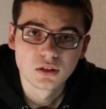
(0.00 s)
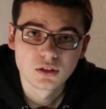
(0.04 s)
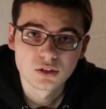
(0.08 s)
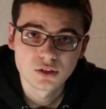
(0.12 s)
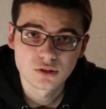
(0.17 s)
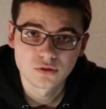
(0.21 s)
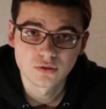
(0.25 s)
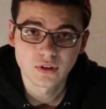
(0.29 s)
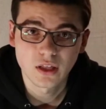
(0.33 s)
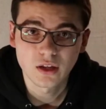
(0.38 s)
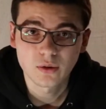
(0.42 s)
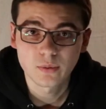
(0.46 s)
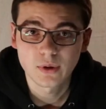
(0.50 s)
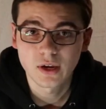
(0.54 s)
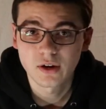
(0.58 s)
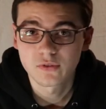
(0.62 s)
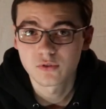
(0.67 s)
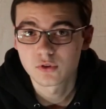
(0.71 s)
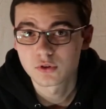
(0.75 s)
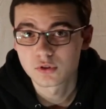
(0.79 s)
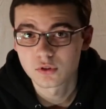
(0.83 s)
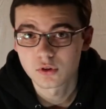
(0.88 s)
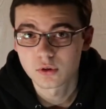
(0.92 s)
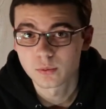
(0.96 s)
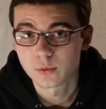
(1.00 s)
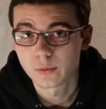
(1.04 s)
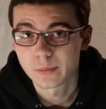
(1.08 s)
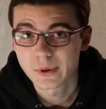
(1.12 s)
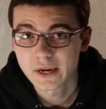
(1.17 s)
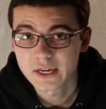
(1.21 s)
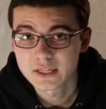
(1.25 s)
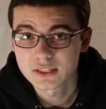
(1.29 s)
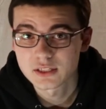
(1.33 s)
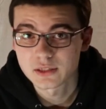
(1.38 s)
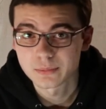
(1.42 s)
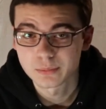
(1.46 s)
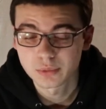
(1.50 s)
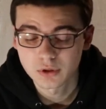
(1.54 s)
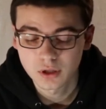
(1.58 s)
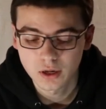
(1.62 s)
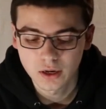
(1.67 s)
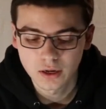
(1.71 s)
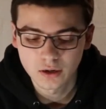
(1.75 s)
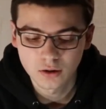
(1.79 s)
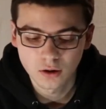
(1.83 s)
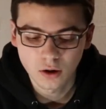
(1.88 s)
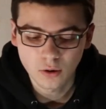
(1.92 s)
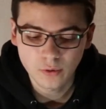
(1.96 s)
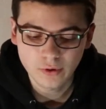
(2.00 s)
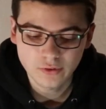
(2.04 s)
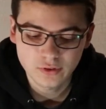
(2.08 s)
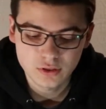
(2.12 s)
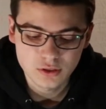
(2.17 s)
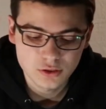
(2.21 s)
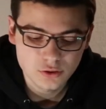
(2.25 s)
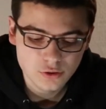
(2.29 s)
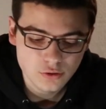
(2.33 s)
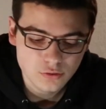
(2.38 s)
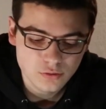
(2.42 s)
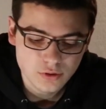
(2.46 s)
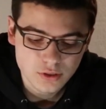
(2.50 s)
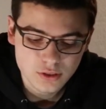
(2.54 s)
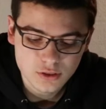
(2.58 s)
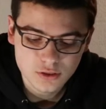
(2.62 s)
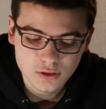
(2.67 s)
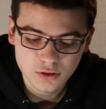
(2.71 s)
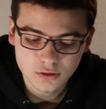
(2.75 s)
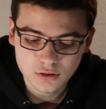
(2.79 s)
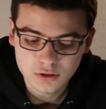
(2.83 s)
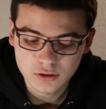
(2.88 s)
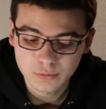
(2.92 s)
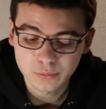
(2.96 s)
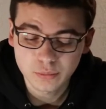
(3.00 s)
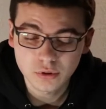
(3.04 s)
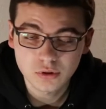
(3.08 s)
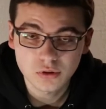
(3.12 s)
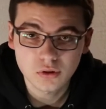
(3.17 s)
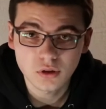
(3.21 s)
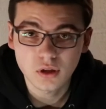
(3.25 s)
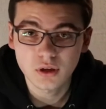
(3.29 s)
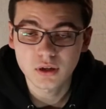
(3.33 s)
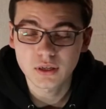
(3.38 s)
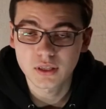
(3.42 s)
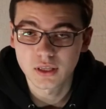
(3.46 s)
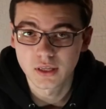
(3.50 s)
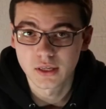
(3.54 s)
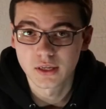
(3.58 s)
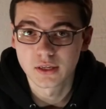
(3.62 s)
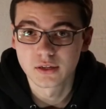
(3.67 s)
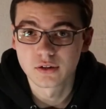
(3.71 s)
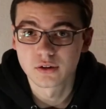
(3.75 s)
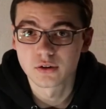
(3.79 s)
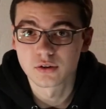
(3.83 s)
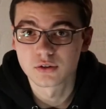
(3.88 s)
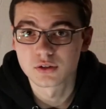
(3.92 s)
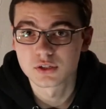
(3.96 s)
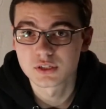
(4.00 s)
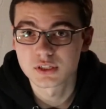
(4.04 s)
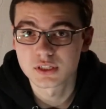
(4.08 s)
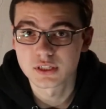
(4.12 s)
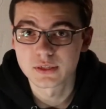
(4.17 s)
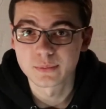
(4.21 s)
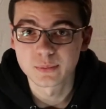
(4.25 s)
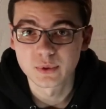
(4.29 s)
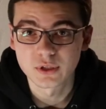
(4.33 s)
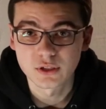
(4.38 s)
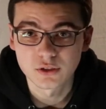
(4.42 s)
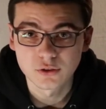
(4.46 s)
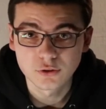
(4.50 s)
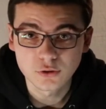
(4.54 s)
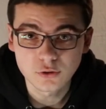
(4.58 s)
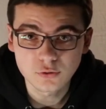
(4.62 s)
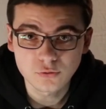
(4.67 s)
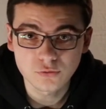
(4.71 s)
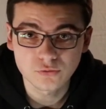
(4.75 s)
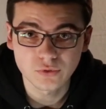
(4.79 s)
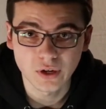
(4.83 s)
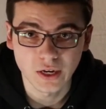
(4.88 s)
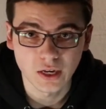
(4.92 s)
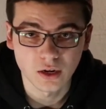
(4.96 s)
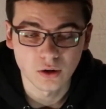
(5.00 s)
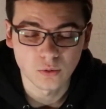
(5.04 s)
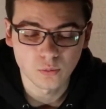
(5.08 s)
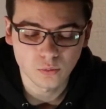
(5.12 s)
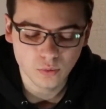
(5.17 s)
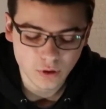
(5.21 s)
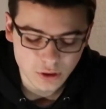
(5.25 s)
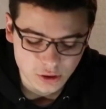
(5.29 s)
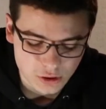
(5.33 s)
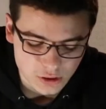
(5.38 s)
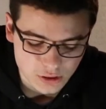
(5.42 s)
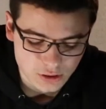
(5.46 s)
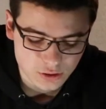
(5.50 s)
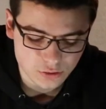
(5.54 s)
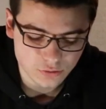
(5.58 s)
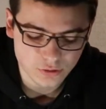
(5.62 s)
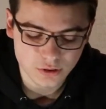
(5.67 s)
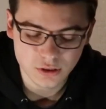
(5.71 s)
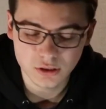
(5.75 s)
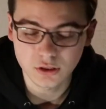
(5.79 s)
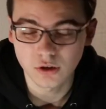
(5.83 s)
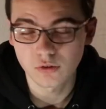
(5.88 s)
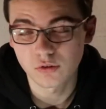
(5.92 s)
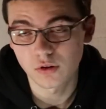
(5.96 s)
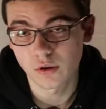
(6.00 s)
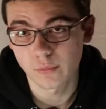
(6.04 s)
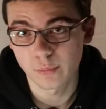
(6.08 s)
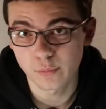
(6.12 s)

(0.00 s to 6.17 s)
So now we have our thermal paste applied, all we have to do is start to plug in our CPU fan, which is going to go in the